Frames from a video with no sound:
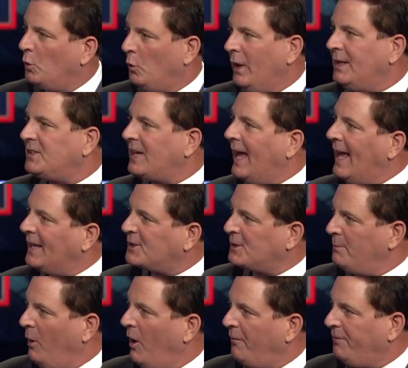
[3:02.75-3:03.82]
let's add
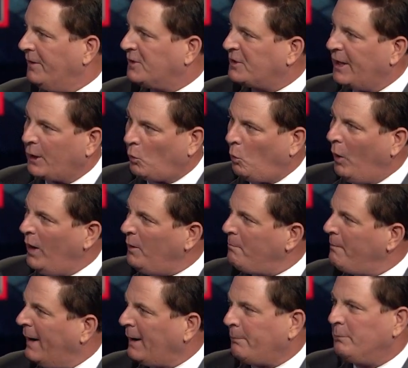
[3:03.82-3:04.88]
some offense. They acquired
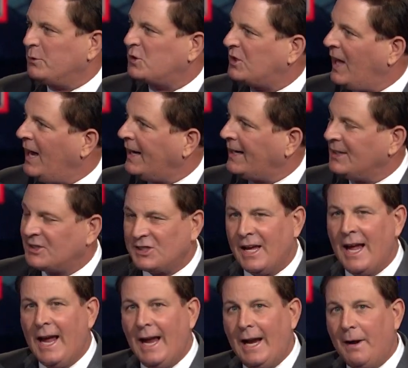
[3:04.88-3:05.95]
Mike Moustakas,
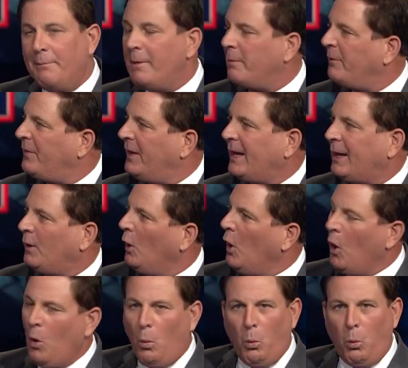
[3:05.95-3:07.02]
and I remember thinking,
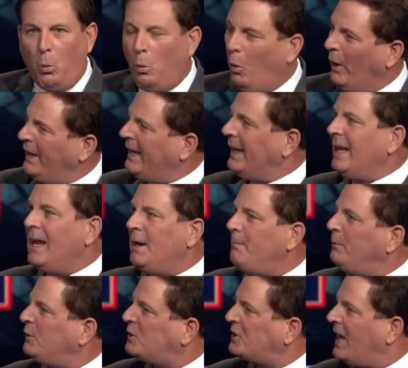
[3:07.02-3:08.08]
what do you need
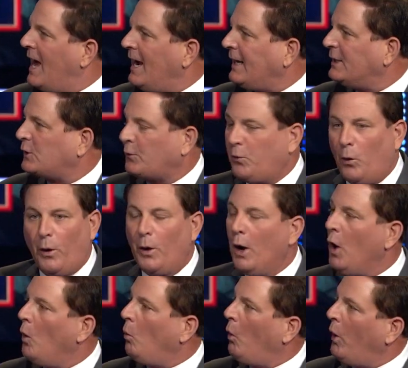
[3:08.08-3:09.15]
Moustakas for?
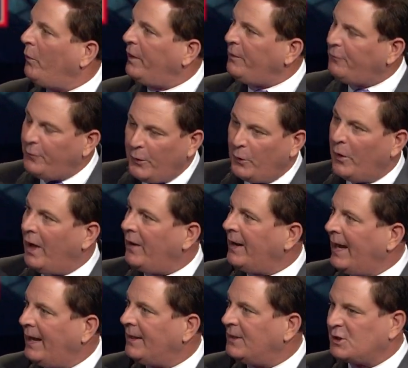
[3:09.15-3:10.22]
Well, they figured out,
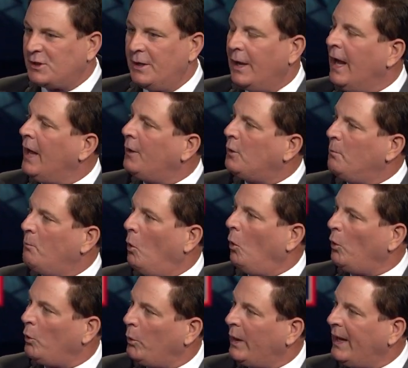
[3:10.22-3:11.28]
hey, listen, the
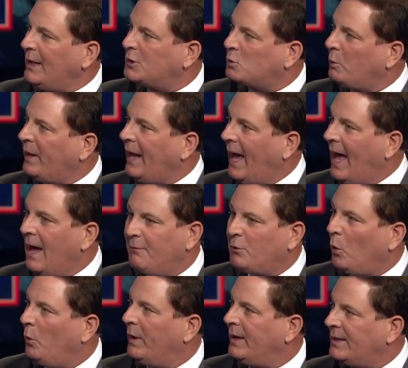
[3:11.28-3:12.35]
more leads we have
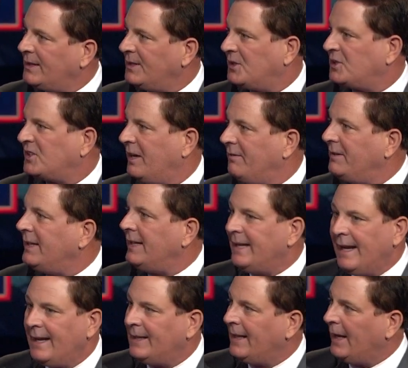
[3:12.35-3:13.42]
going into the 7th and
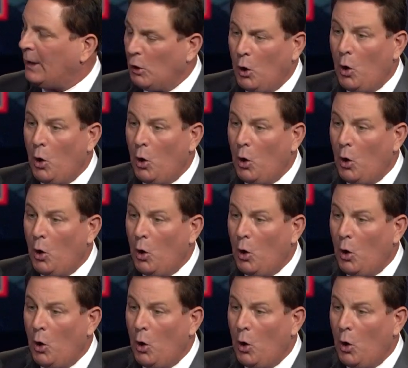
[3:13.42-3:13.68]
the 8th inning,